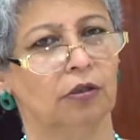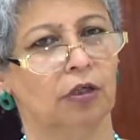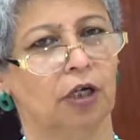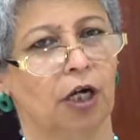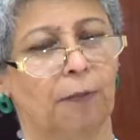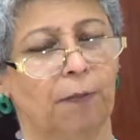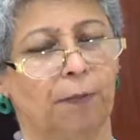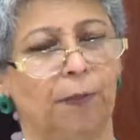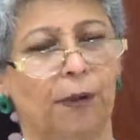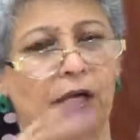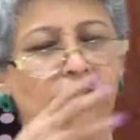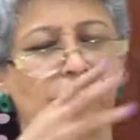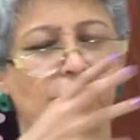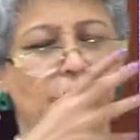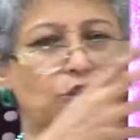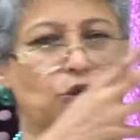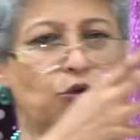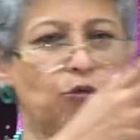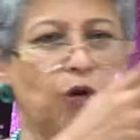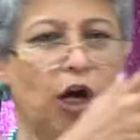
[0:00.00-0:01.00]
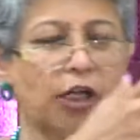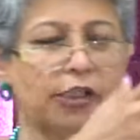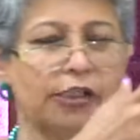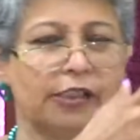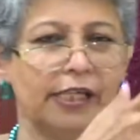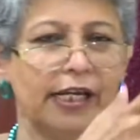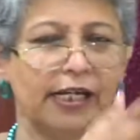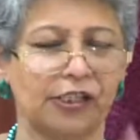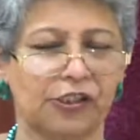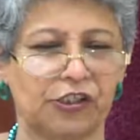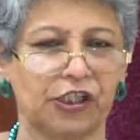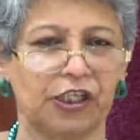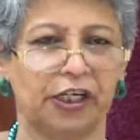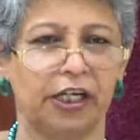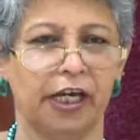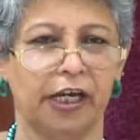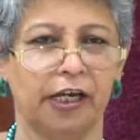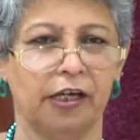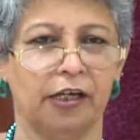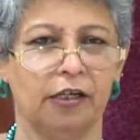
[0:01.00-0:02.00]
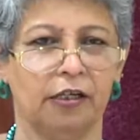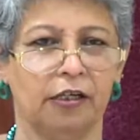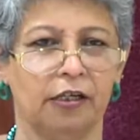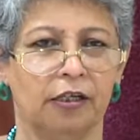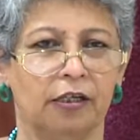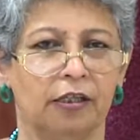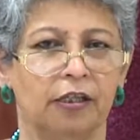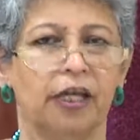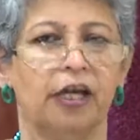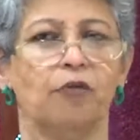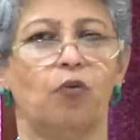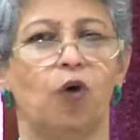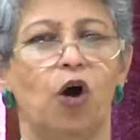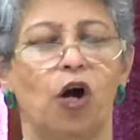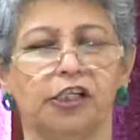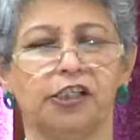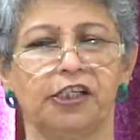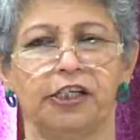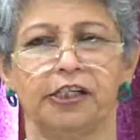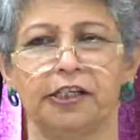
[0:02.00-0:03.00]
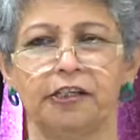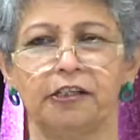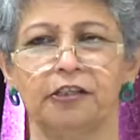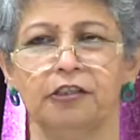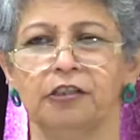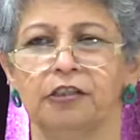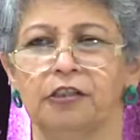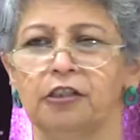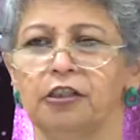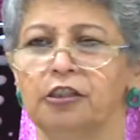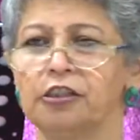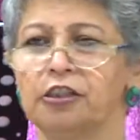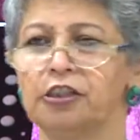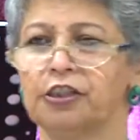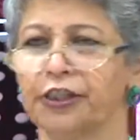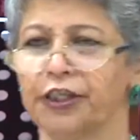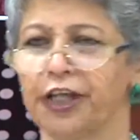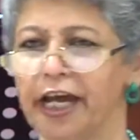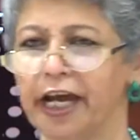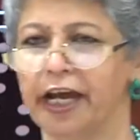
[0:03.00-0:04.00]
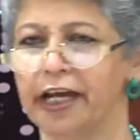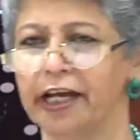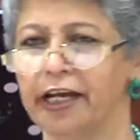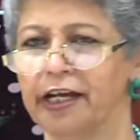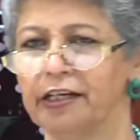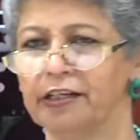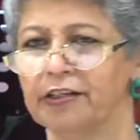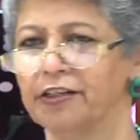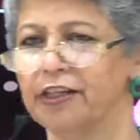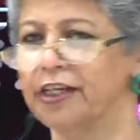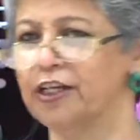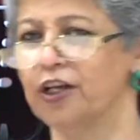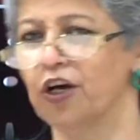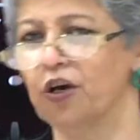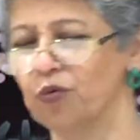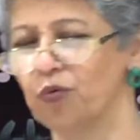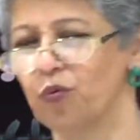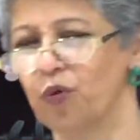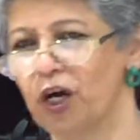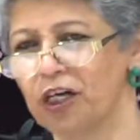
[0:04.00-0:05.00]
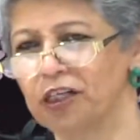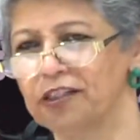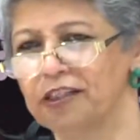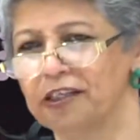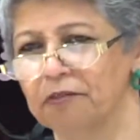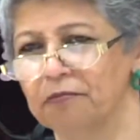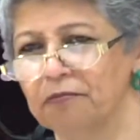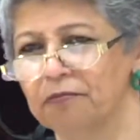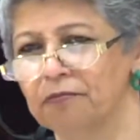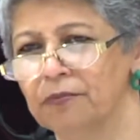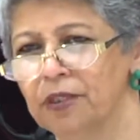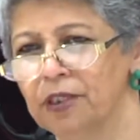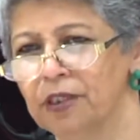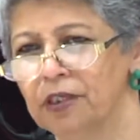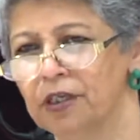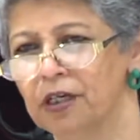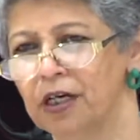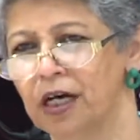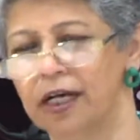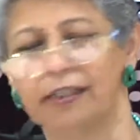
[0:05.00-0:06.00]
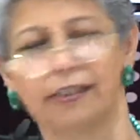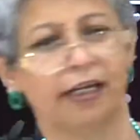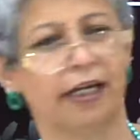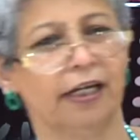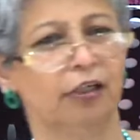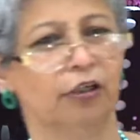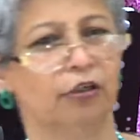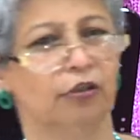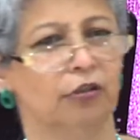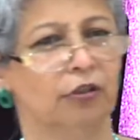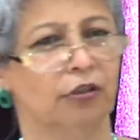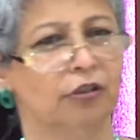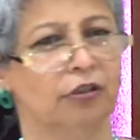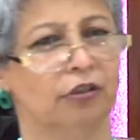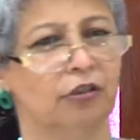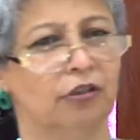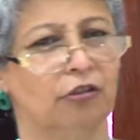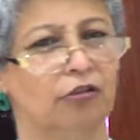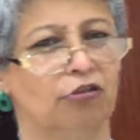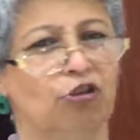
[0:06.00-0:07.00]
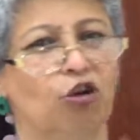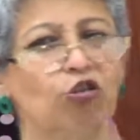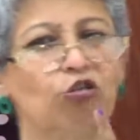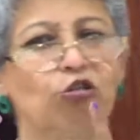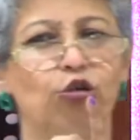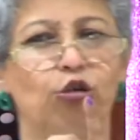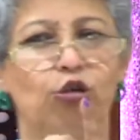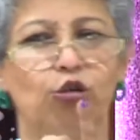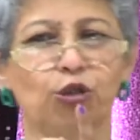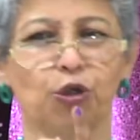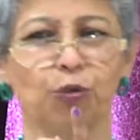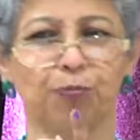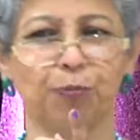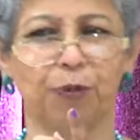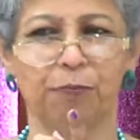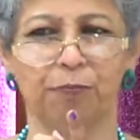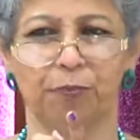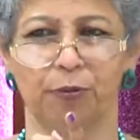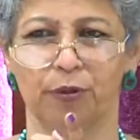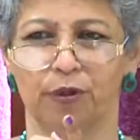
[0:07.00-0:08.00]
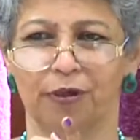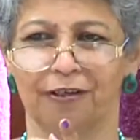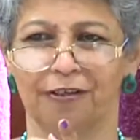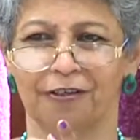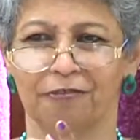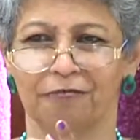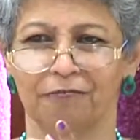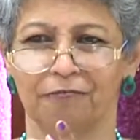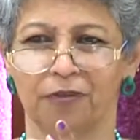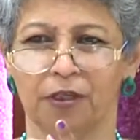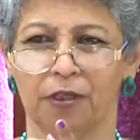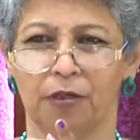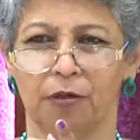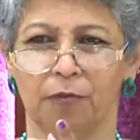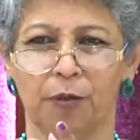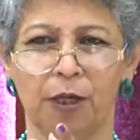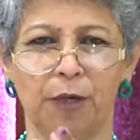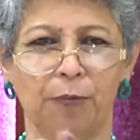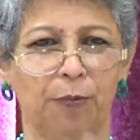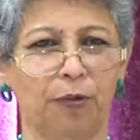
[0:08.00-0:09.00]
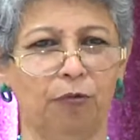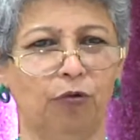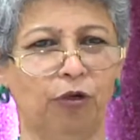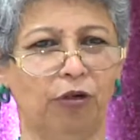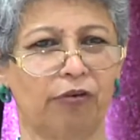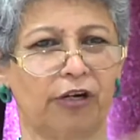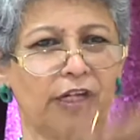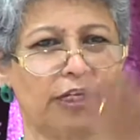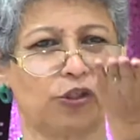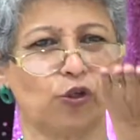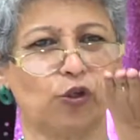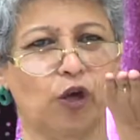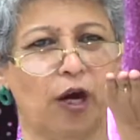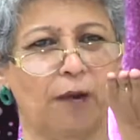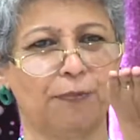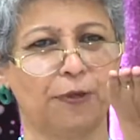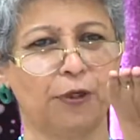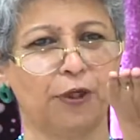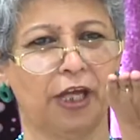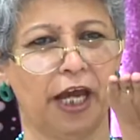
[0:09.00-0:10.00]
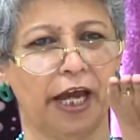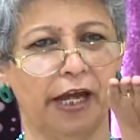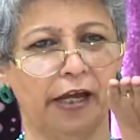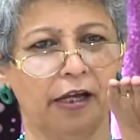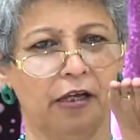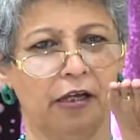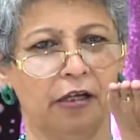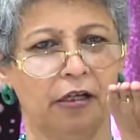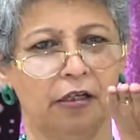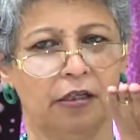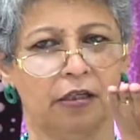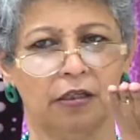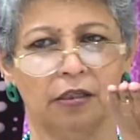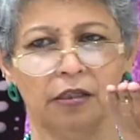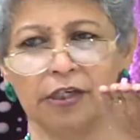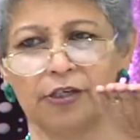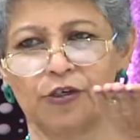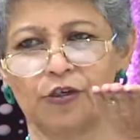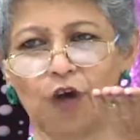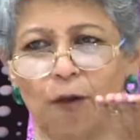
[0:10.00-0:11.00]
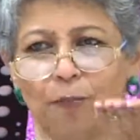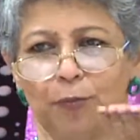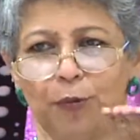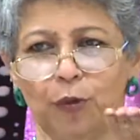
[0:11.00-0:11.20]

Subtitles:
a person who was yesterday, they wanted, today they don't want them. I tell you, don't look to people. People will raise you up today, they drop